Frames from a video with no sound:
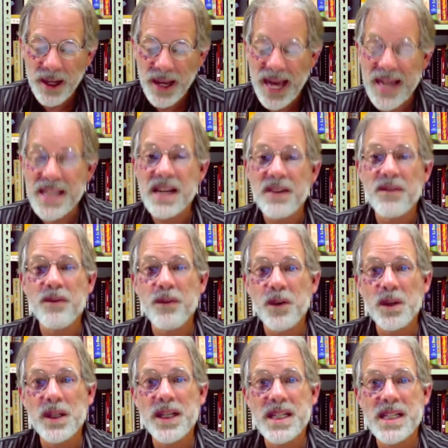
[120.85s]
as a
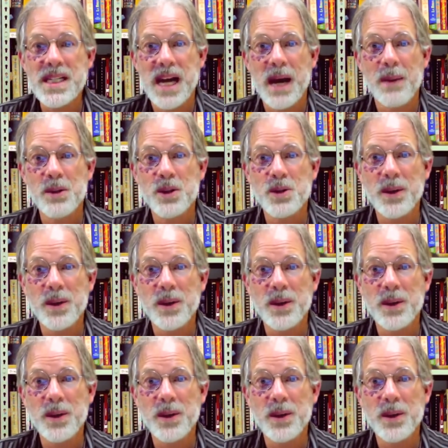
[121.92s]
fully established